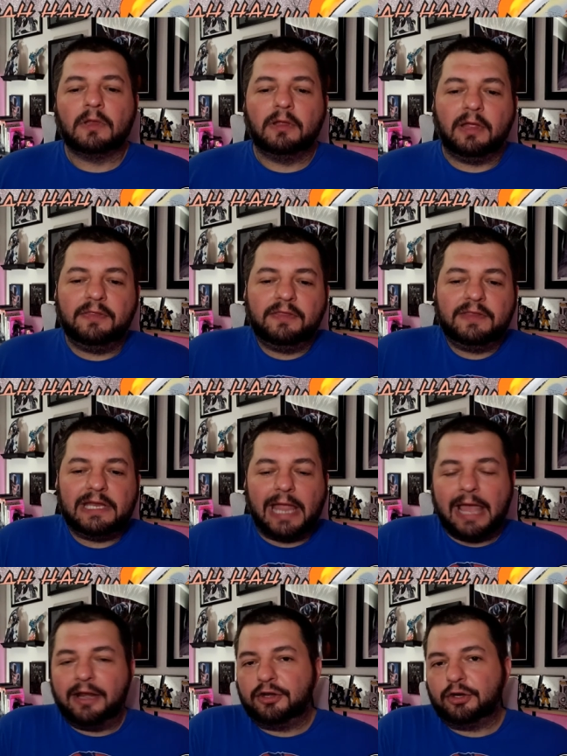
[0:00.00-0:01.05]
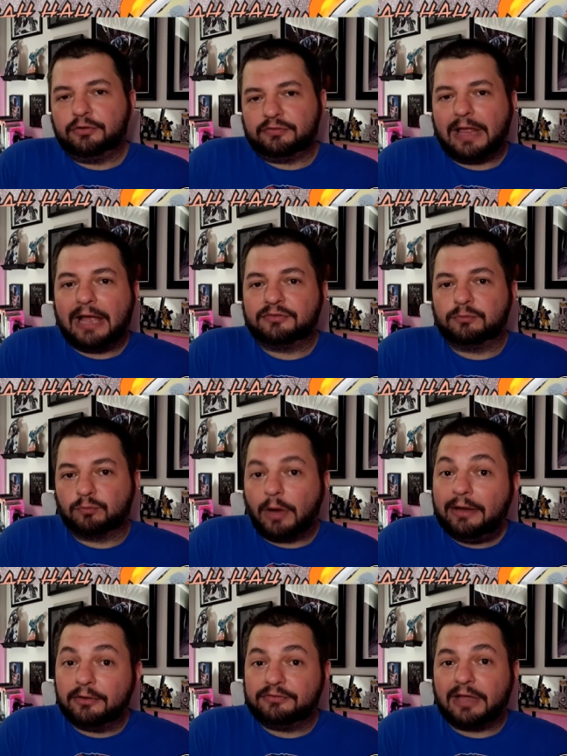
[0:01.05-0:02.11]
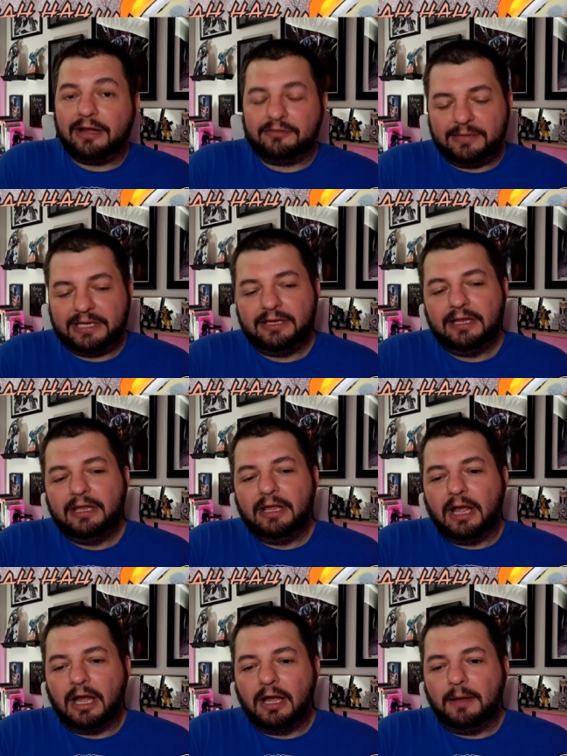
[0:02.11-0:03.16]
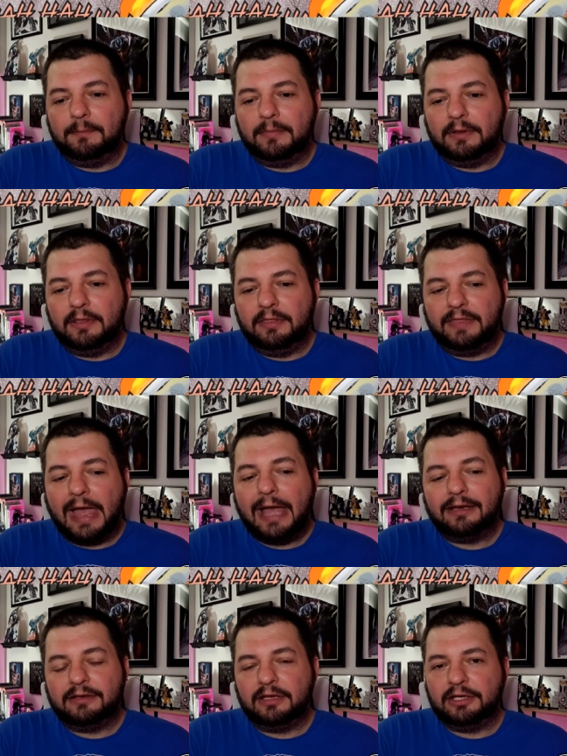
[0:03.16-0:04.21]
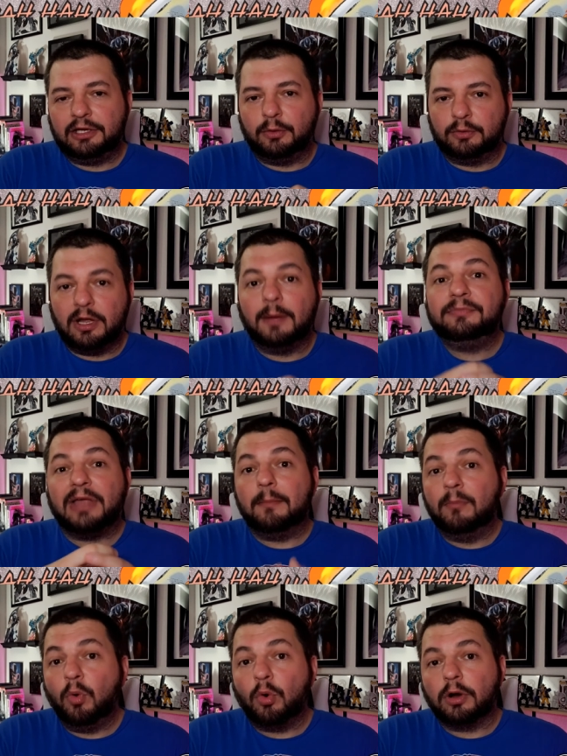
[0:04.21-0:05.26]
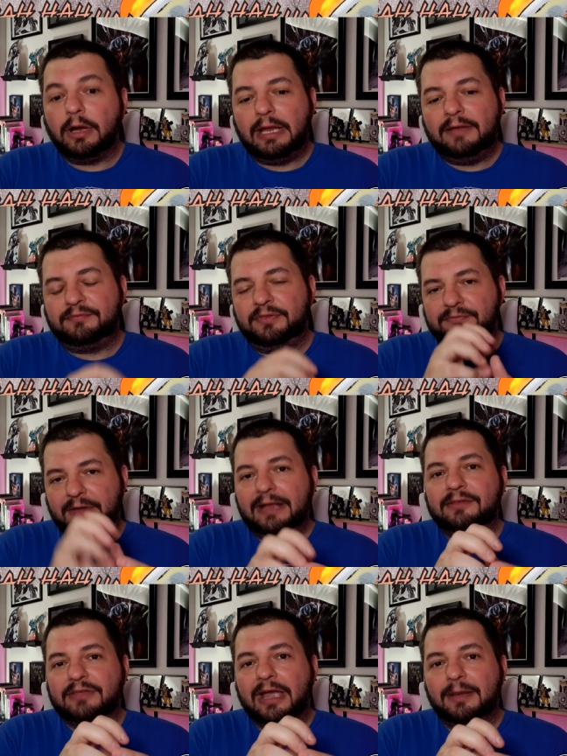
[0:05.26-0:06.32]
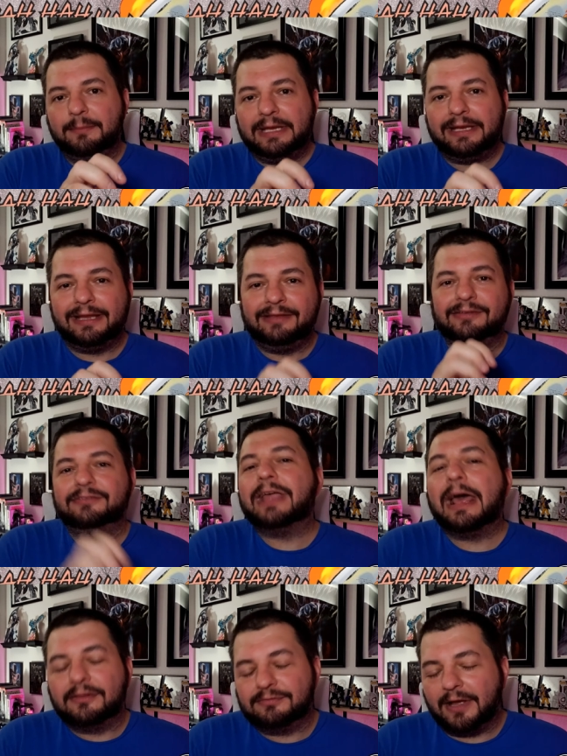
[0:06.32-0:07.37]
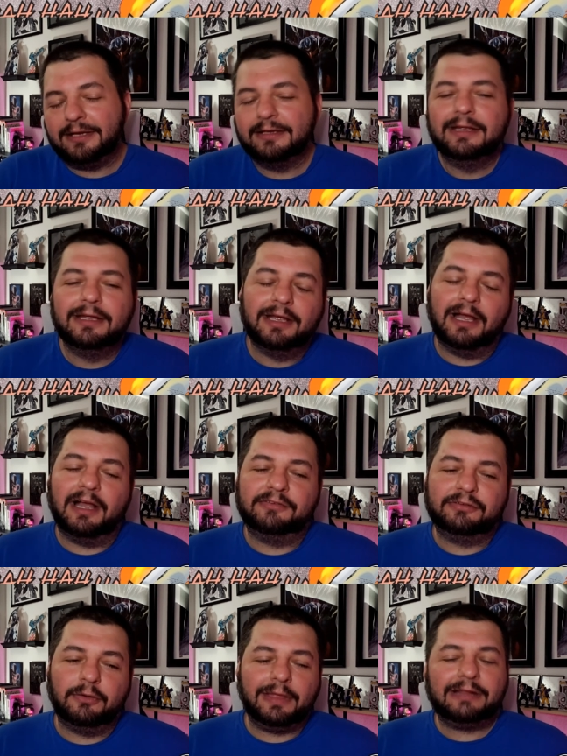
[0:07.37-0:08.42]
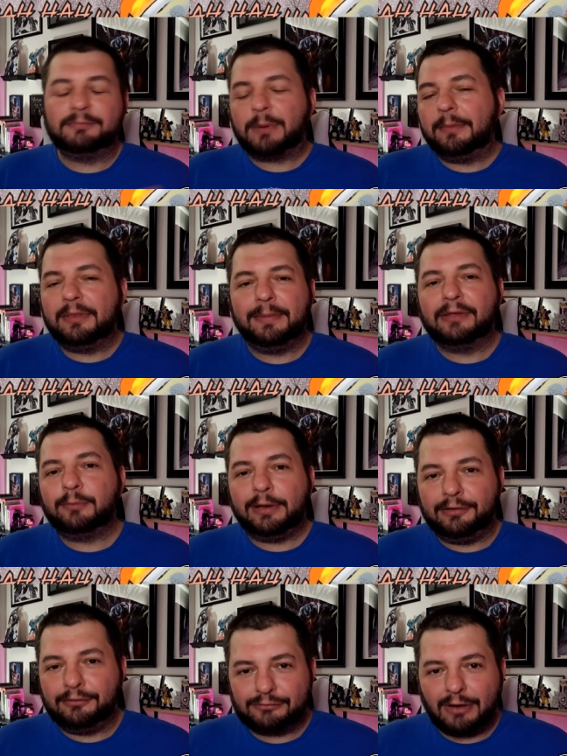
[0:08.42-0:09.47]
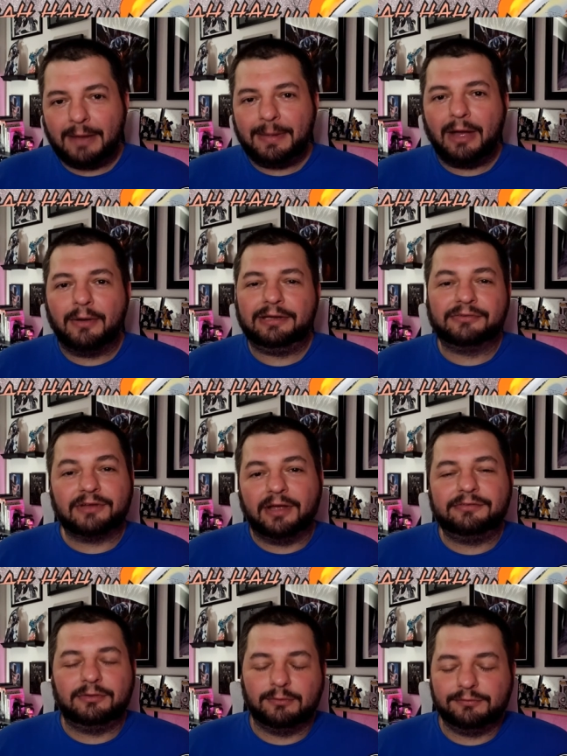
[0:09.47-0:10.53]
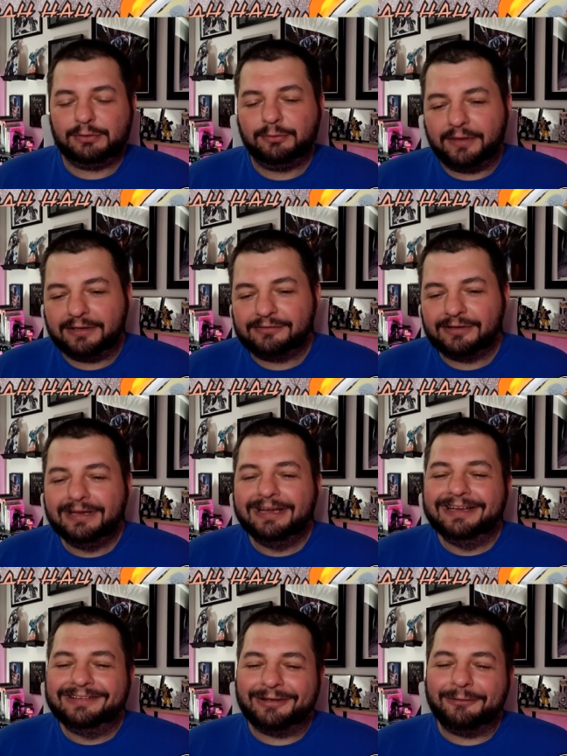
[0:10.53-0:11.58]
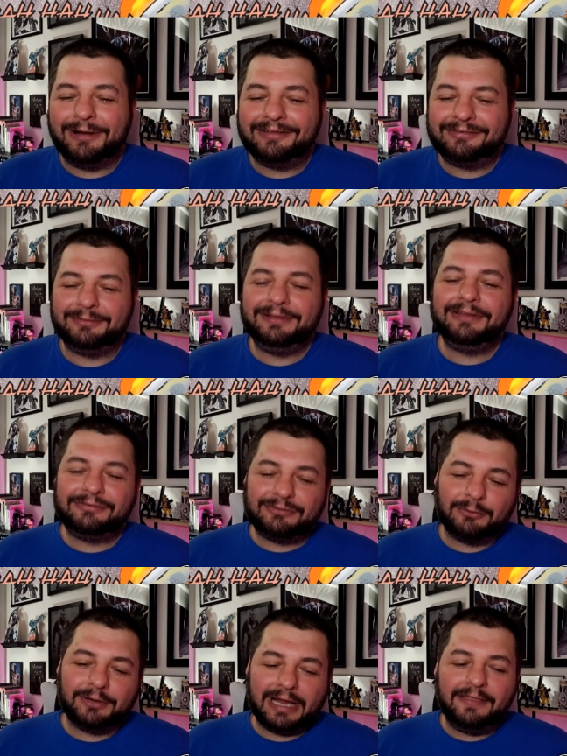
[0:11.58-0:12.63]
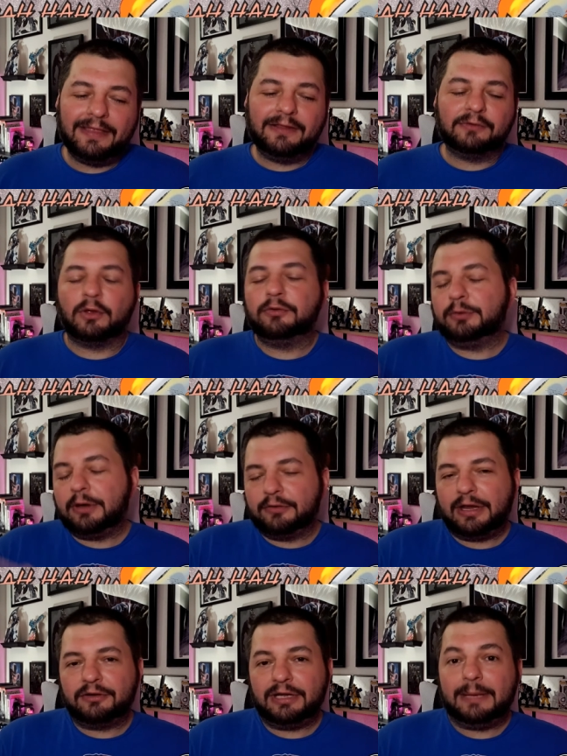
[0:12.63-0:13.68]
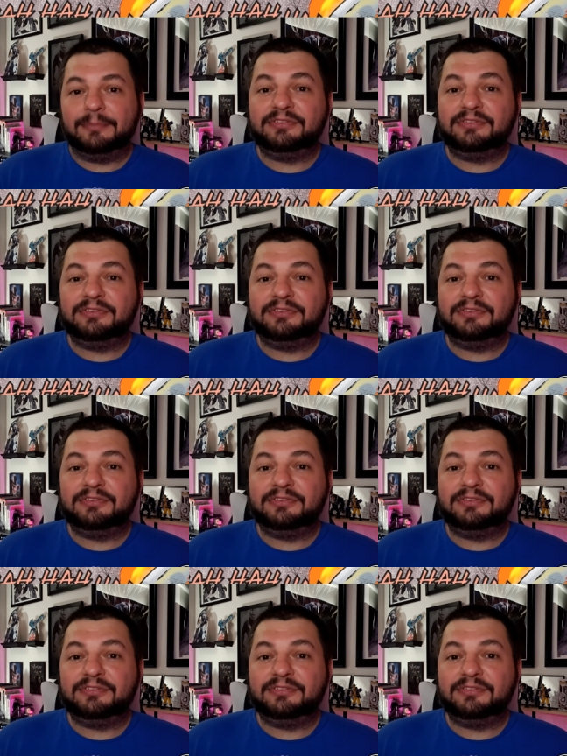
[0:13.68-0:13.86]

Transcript: and then the editor slash writer side of me um, that you know comes out more if the fan side of me isn't satisfied uh, so that's probably the best way to describe how i discuss and review things so uh, so in this story and then there's also another character named